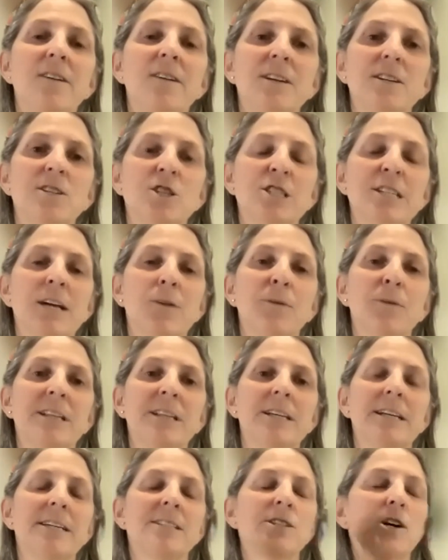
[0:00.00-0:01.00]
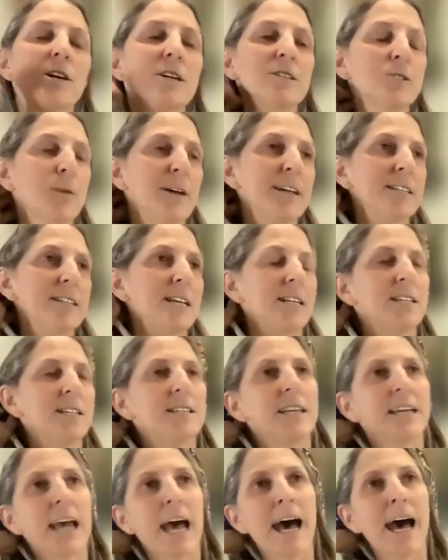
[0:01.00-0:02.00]
don't understand what the needs are. So I attended
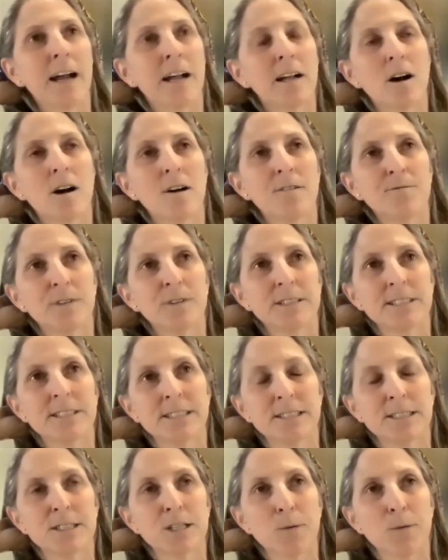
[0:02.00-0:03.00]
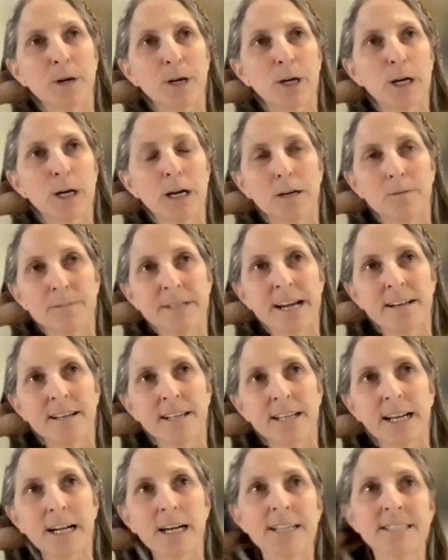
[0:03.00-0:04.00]
the ag conference this summer down
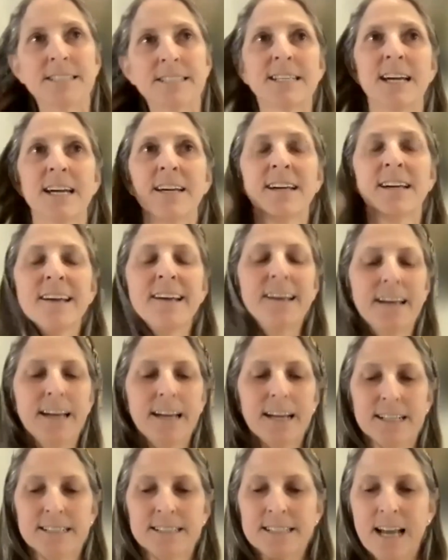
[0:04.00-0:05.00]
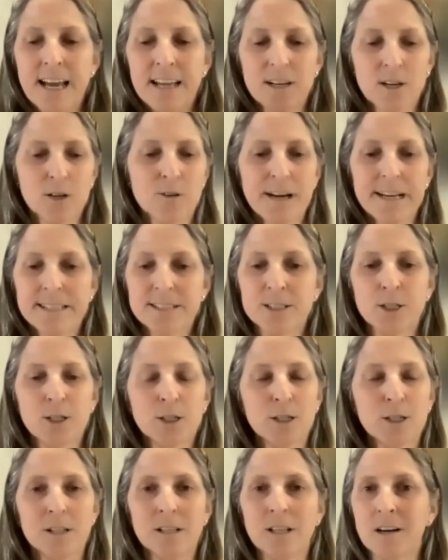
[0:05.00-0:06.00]
in Augusta, and sat in a great
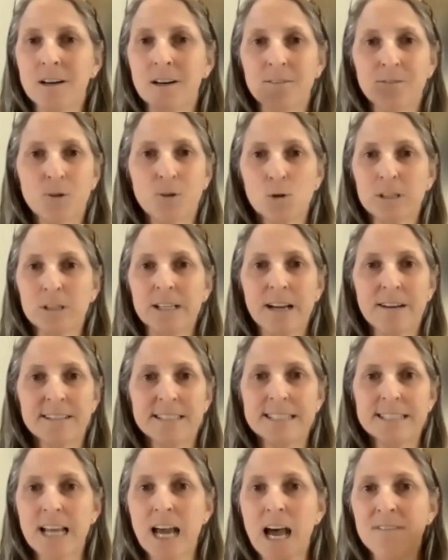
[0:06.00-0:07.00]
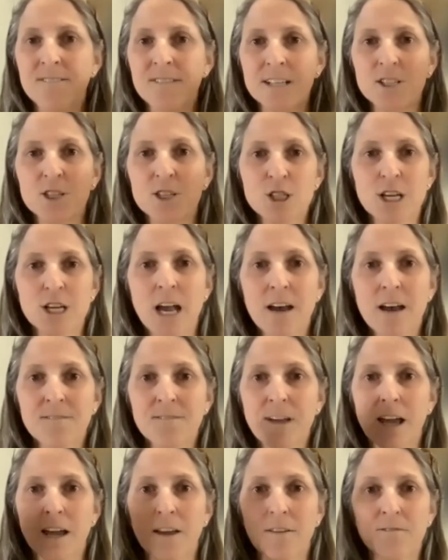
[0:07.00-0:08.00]
circle of culinary staff and chef
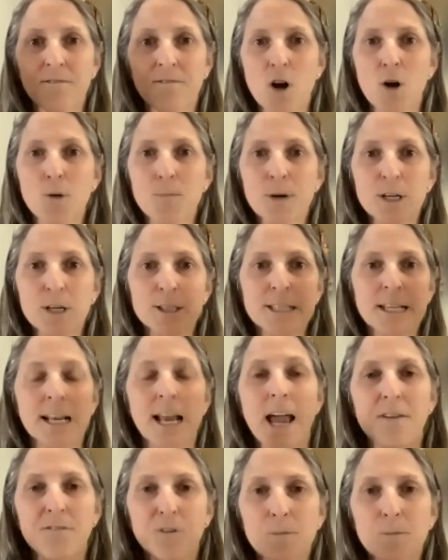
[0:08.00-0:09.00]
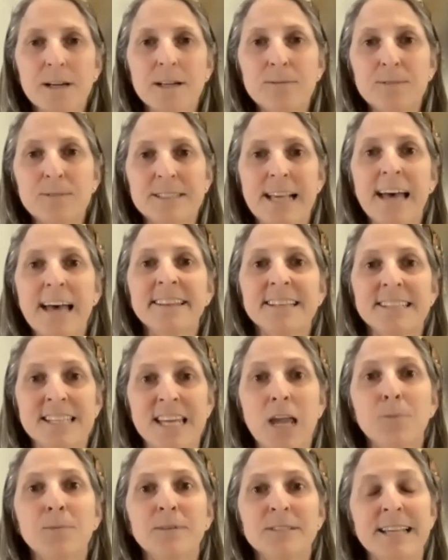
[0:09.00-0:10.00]
and farmers, and everybody was at the
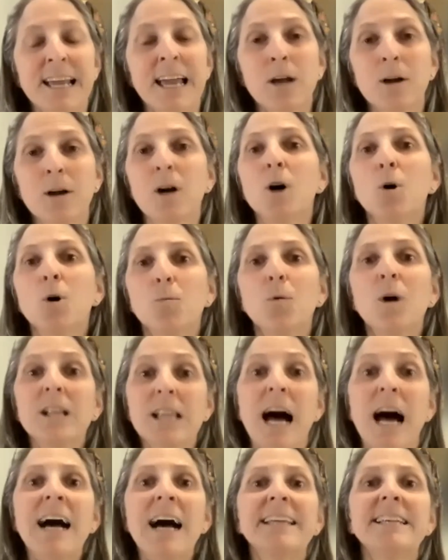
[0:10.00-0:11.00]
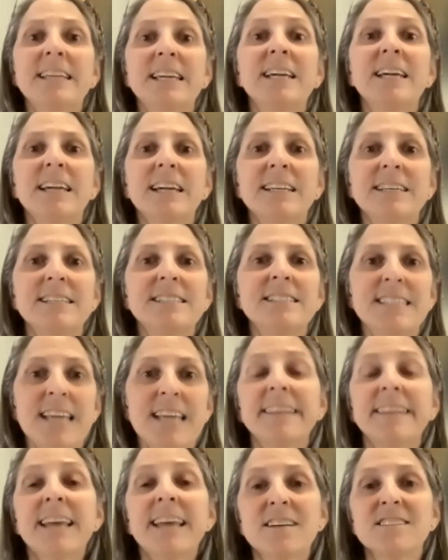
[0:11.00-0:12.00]
table saying, well, I need
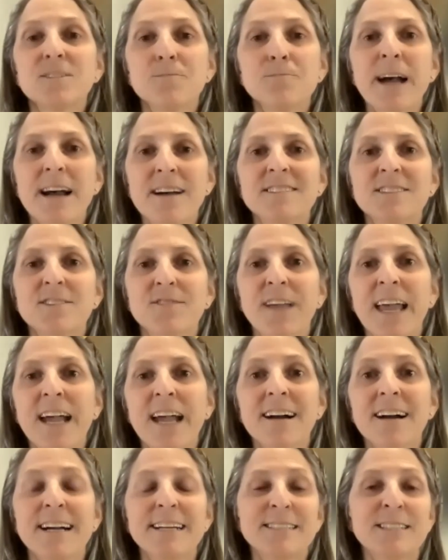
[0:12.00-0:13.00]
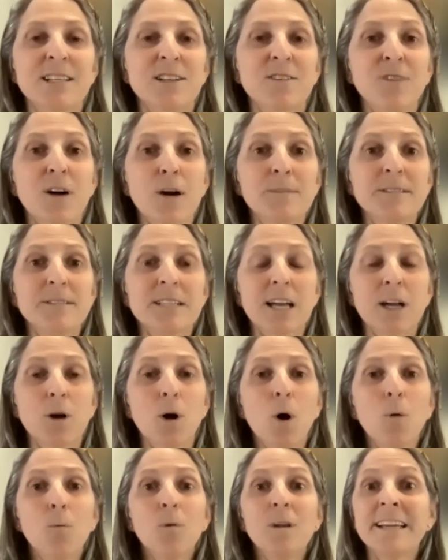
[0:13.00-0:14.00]
10,000 pounds of carrots. And the farmer's like,
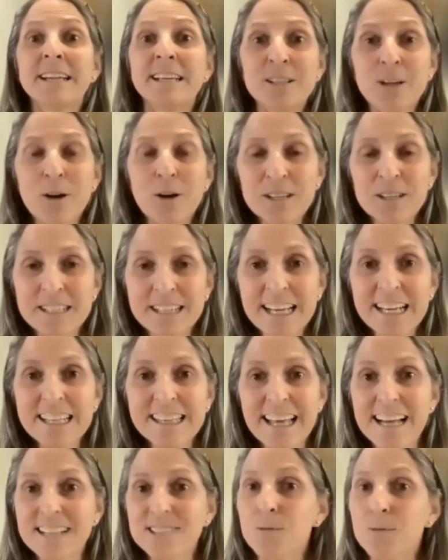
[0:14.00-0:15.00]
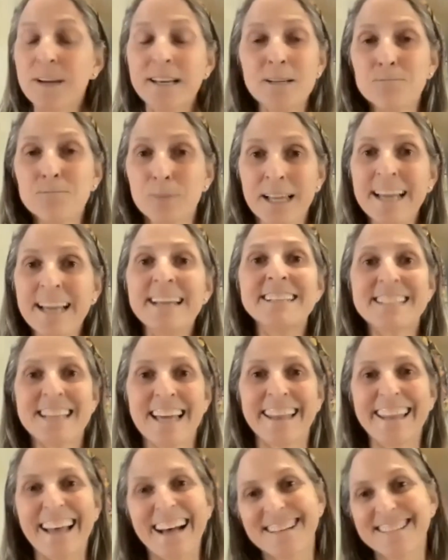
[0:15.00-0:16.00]
well, I didn't know you needed that, so I didn't plant
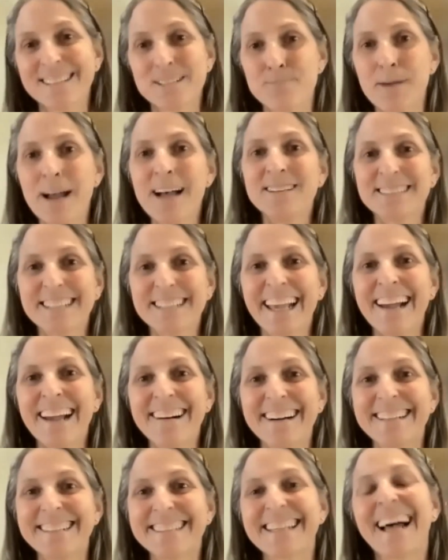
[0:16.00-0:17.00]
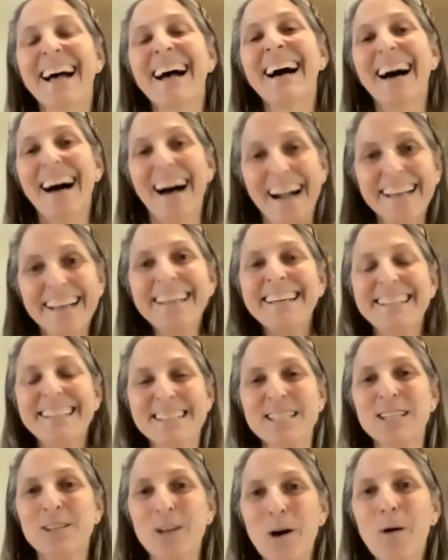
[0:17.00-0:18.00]
10,000 pounds of carrots. I
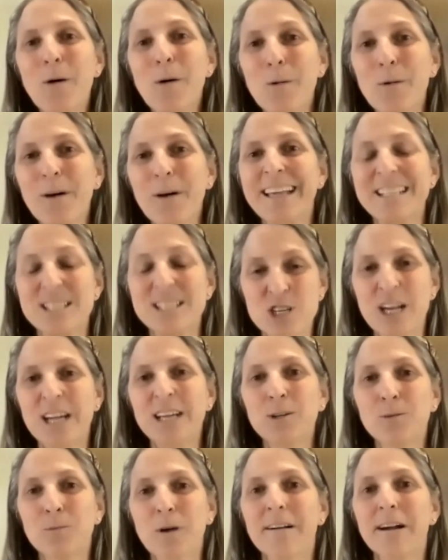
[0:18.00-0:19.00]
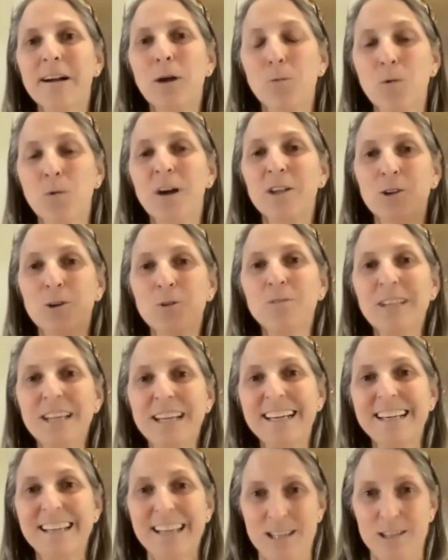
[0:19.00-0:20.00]
need to know in January what you
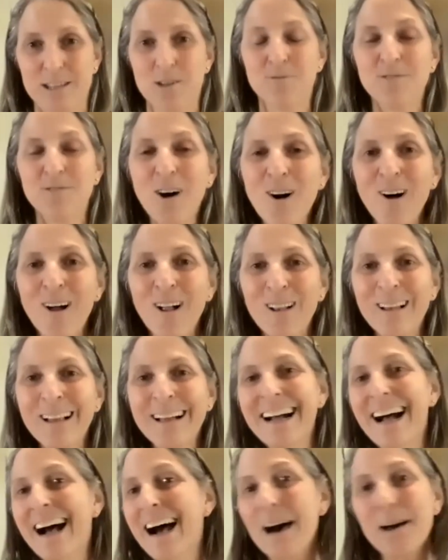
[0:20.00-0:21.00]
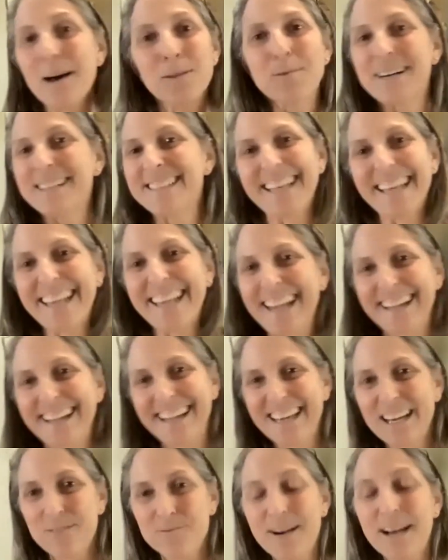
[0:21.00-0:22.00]
need in the fall. Otherwise, they can't
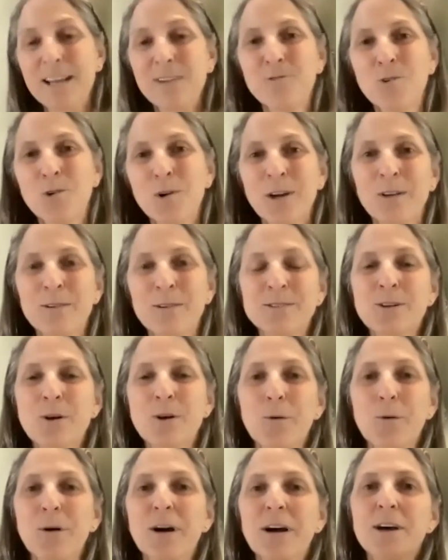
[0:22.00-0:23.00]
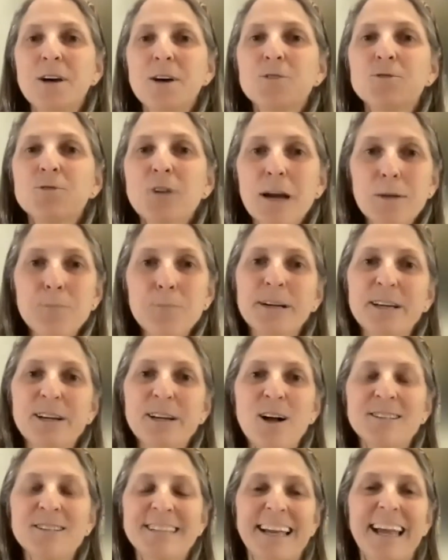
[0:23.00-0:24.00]
get it ready for you. So trying to put it
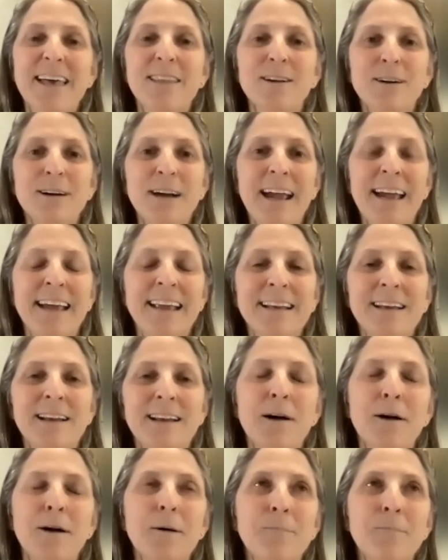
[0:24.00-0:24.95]
all together, and